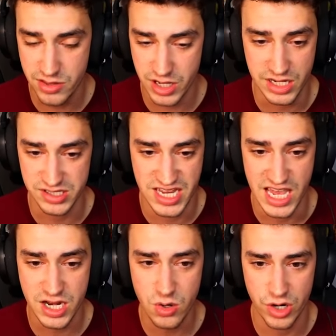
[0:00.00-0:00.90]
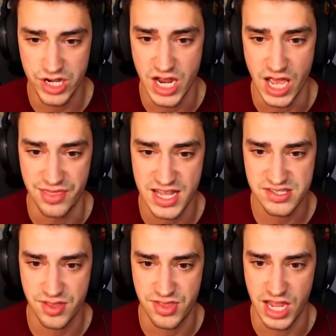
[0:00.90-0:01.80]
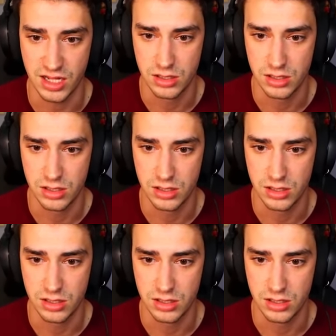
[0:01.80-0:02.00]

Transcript: either getting 10 or none. That's the thing.